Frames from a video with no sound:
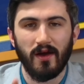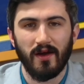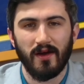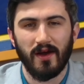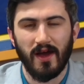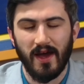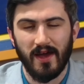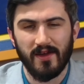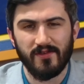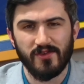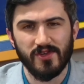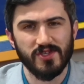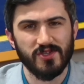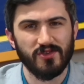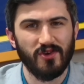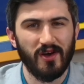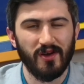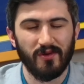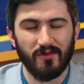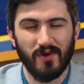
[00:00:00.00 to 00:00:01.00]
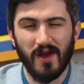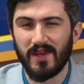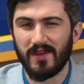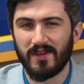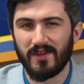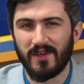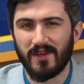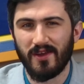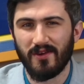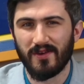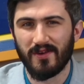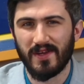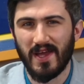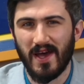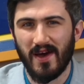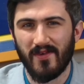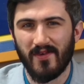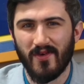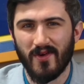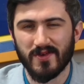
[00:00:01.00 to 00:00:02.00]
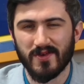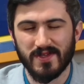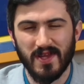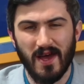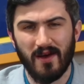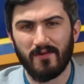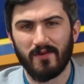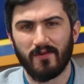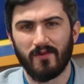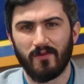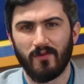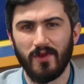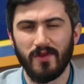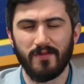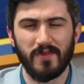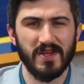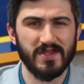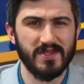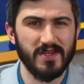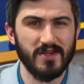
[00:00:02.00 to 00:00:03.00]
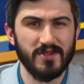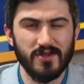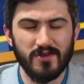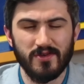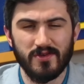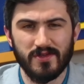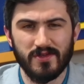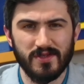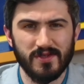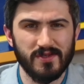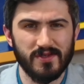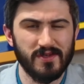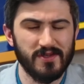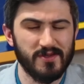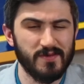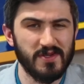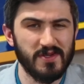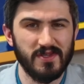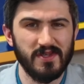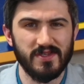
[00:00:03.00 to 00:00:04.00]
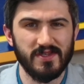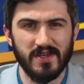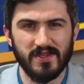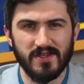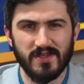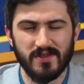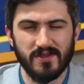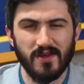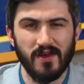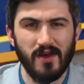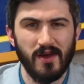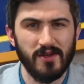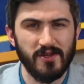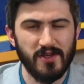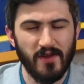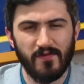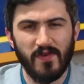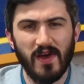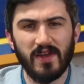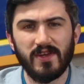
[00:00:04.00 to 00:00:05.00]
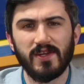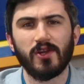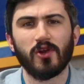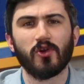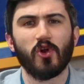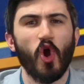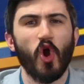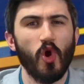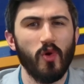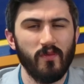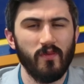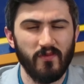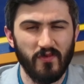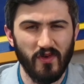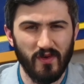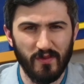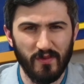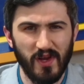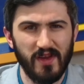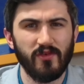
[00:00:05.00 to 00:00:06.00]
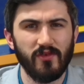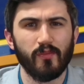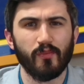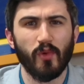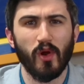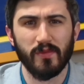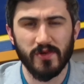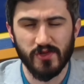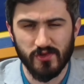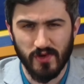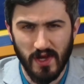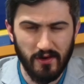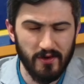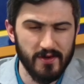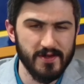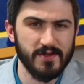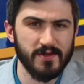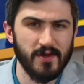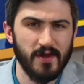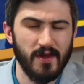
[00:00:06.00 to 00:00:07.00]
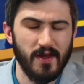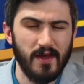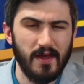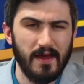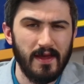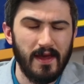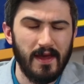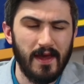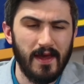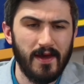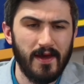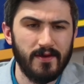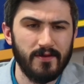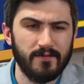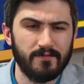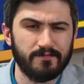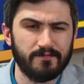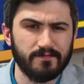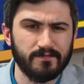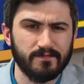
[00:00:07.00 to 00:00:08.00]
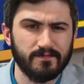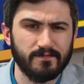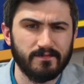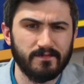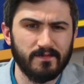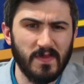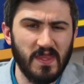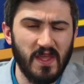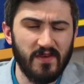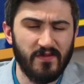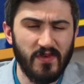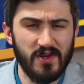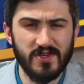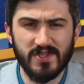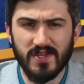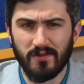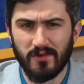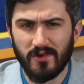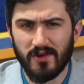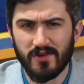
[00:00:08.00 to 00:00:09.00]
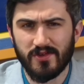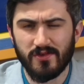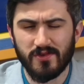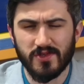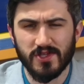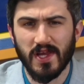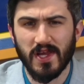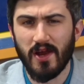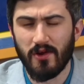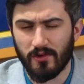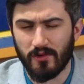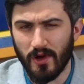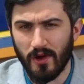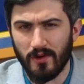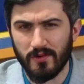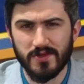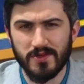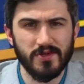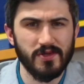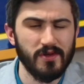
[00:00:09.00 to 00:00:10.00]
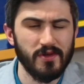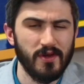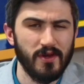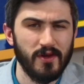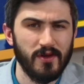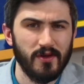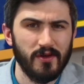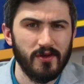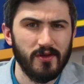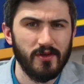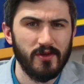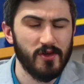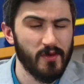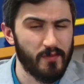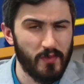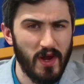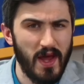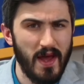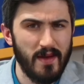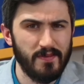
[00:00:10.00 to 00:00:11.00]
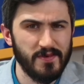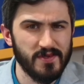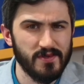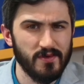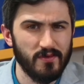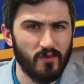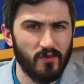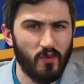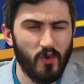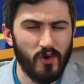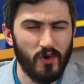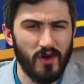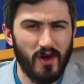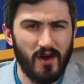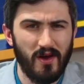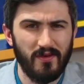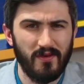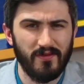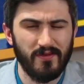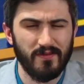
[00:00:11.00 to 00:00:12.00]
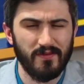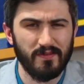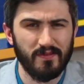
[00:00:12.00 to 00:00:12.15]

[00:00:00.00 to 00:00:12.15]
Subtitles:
I just thought it right here and now, folks. Now, one of the biggest issues, especially these days, is defending your home from evil perpetrators. And very similar to scarecrows, you could perhaps ward off